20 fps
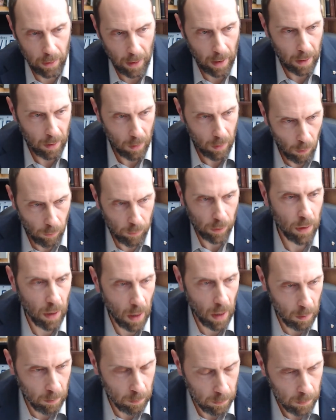and
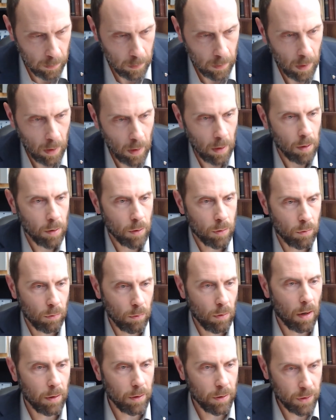overcome
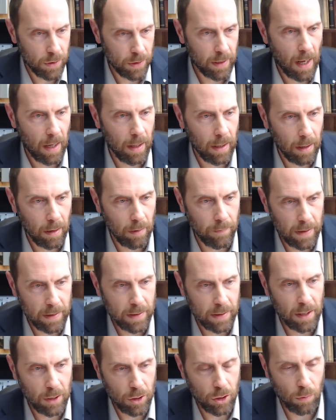through understanding of
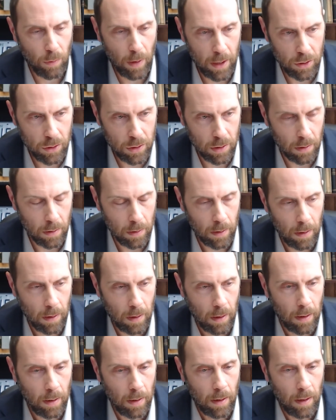this situation.
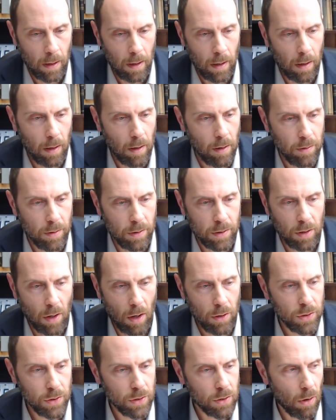There's
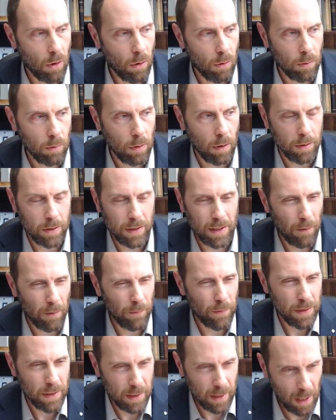also
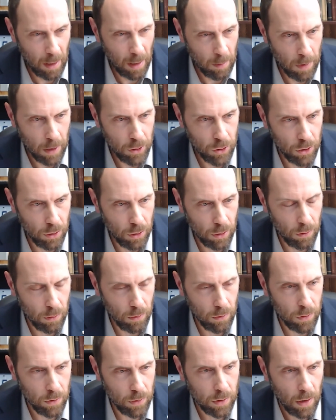self-esteem
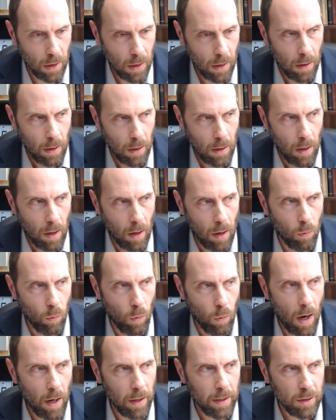issues,
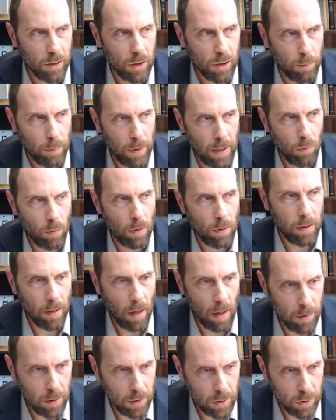wanting to be with
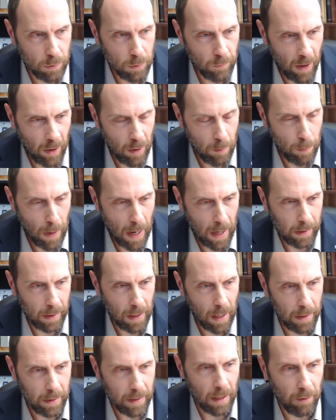others very badly,
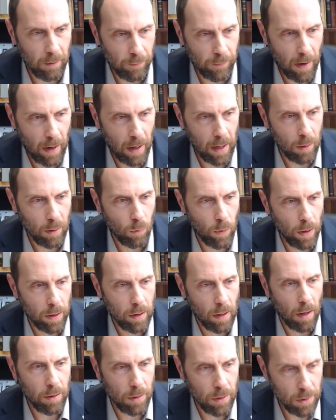identifying
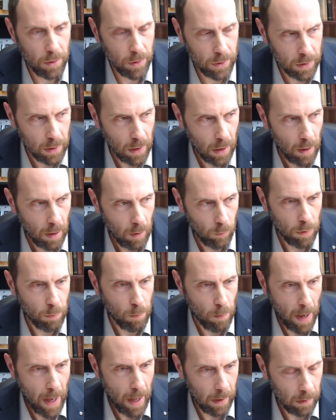with others, with
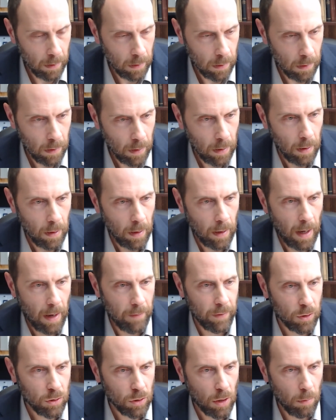men,
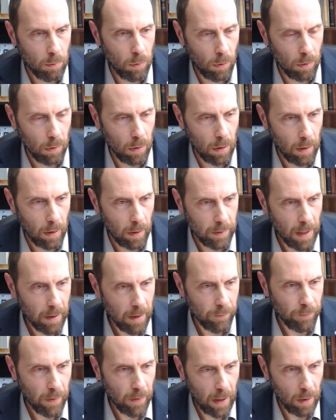having trouble
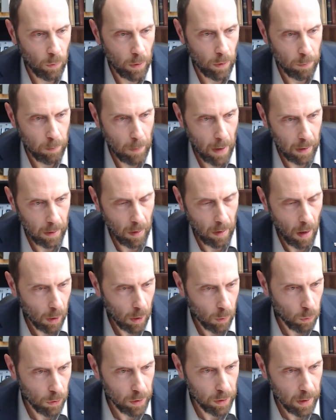identifying with men,
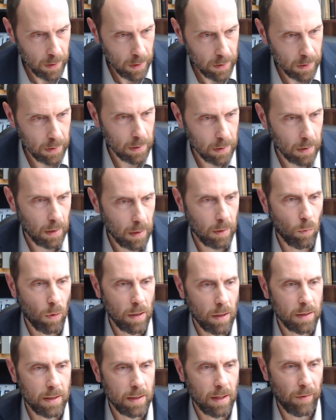awkwardness in
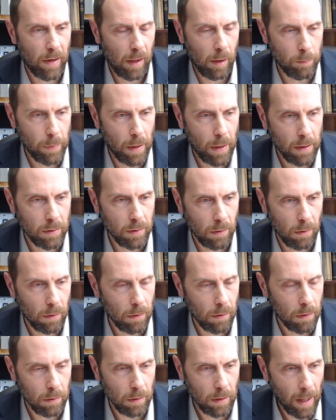one's
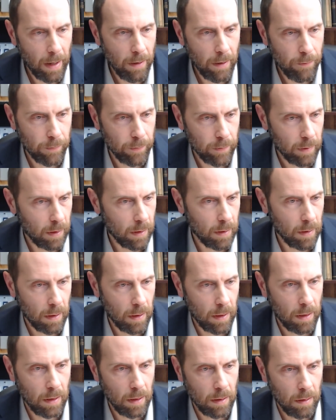developmental life,
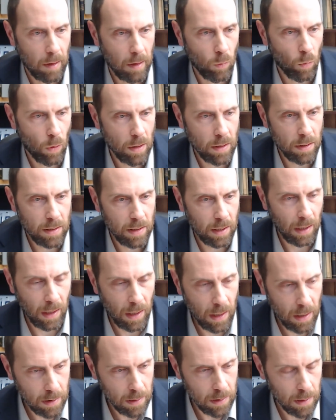in one's
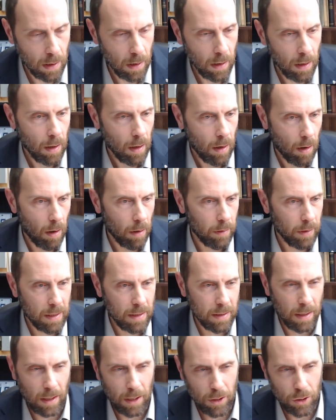teens, all
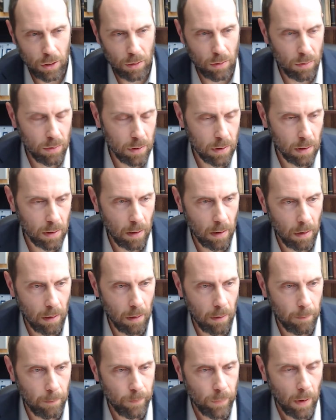these issues.
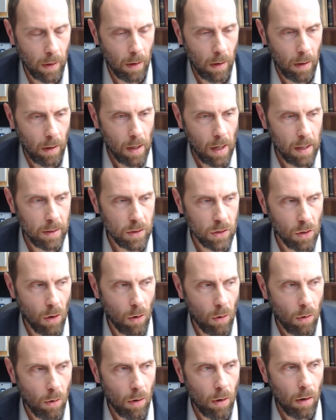And
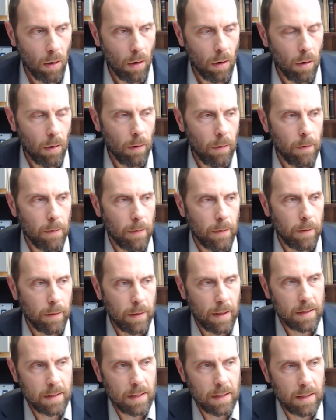so
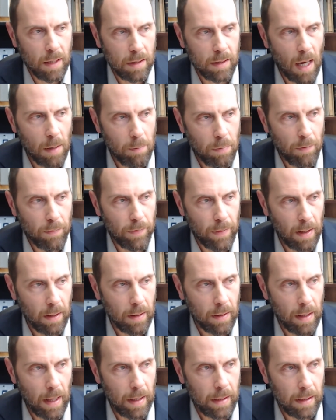this is the type of
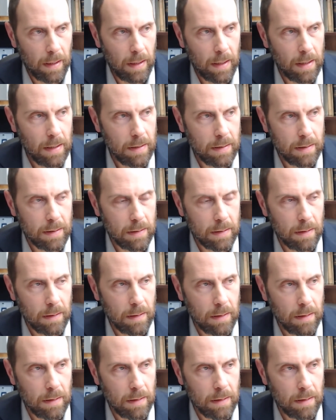thing that is